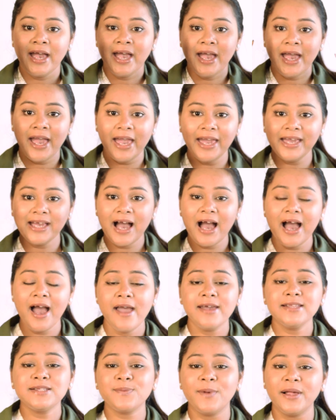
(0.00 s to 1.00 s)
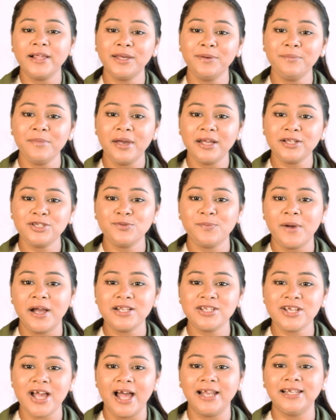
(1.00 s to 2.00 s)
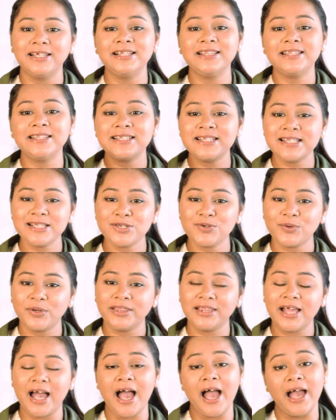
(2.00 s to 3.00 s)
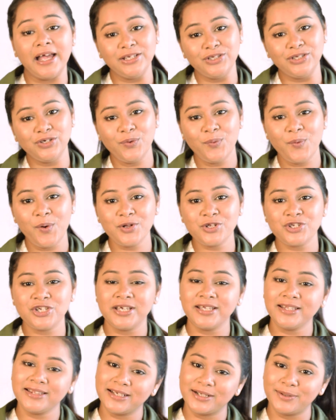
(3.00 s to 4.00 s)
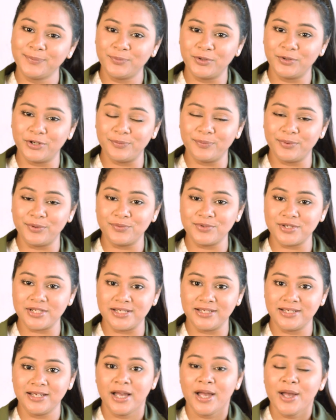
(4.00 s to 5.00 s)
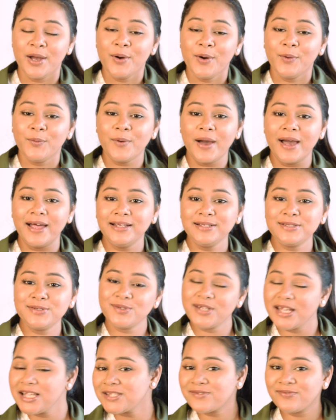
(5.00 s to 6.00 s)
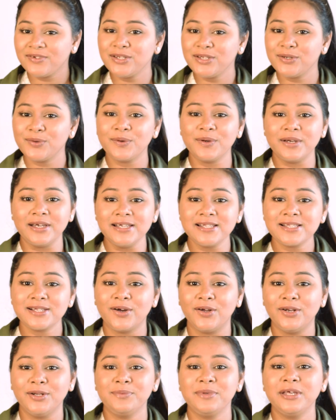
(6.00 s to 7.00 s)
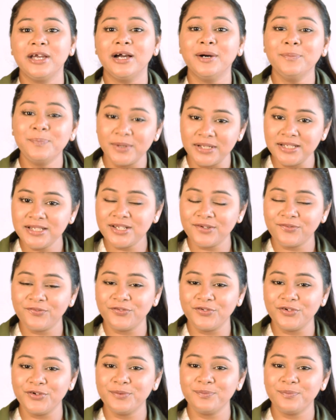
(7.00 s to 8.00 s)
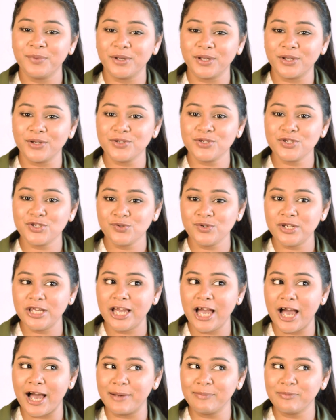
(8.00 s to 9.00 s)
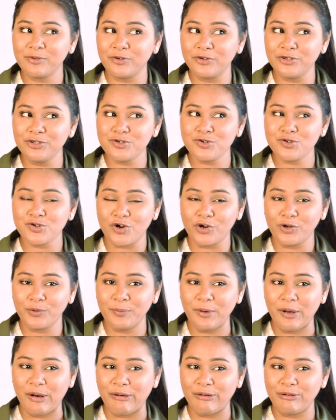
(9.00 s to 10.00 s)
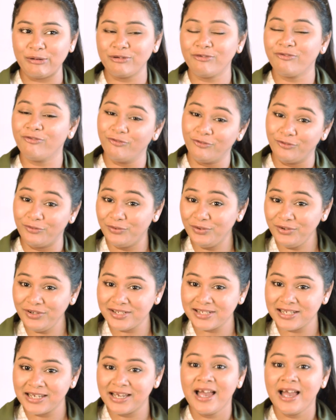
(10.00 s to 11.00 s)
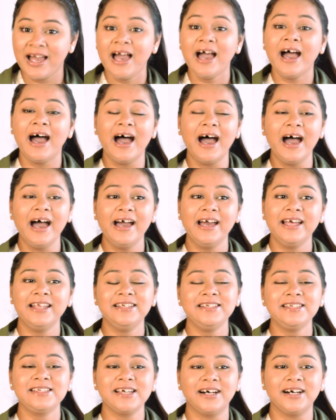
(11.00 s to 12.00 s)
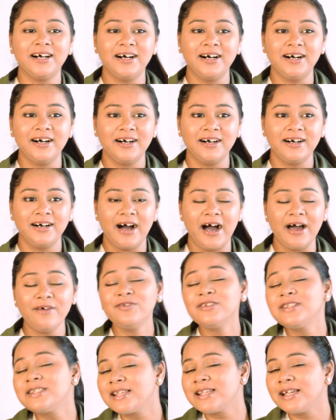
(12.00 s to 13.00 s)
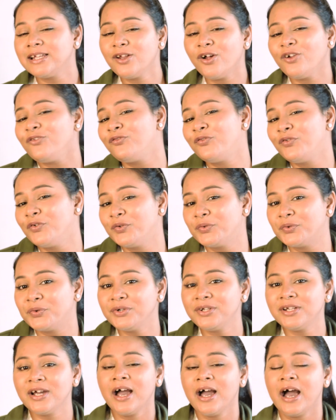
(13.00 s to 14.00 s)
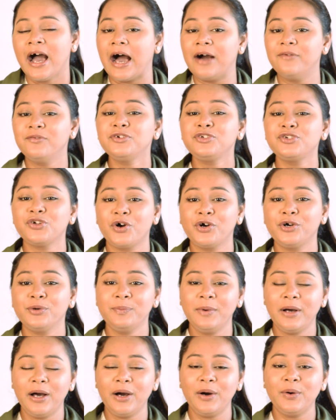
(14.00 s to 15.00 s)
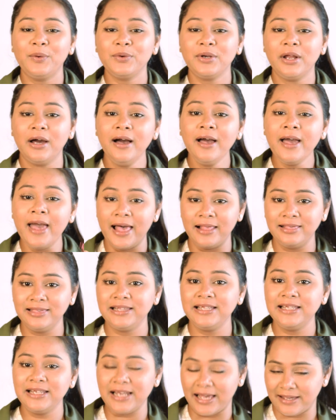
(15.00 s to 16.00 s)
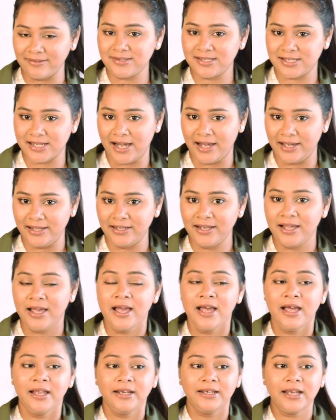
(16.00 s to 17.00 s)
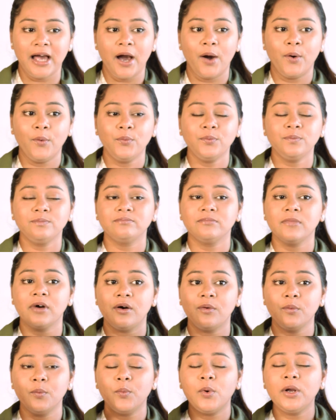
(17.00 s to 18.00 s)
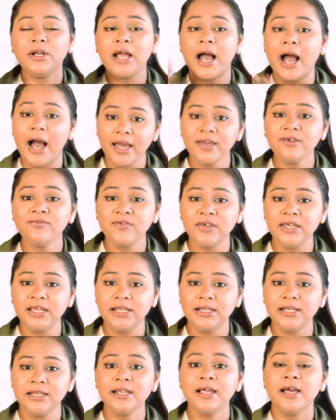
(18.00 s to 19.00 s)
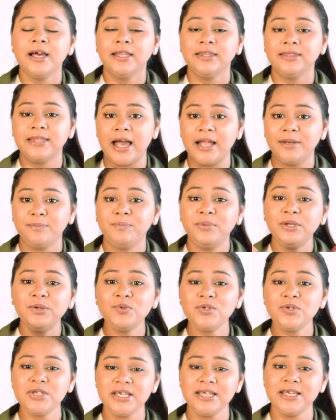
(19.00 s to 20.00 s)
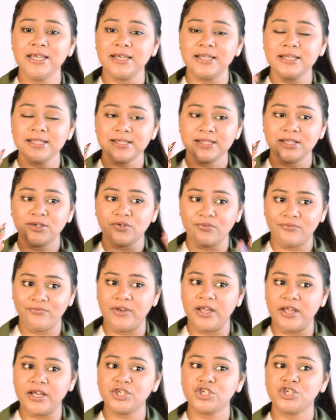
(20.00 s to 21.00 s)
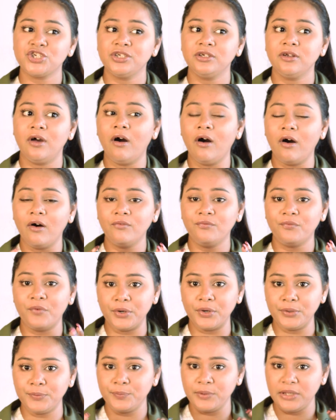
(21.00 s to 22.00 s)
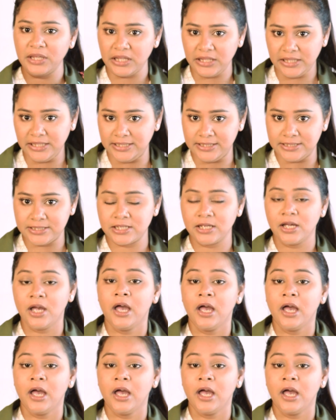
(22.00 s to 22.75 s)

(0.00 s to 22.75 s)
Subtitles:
Hey guys, welcome back to my channel. This is Joyita and you're watching the Brie Beauty. Well, today's video is gonna be a bit different because today I'm going to talk about food and I would say not food, I would talk about a healthy lifestyle. Now, what I feel that beauty is the reflection of what we eat.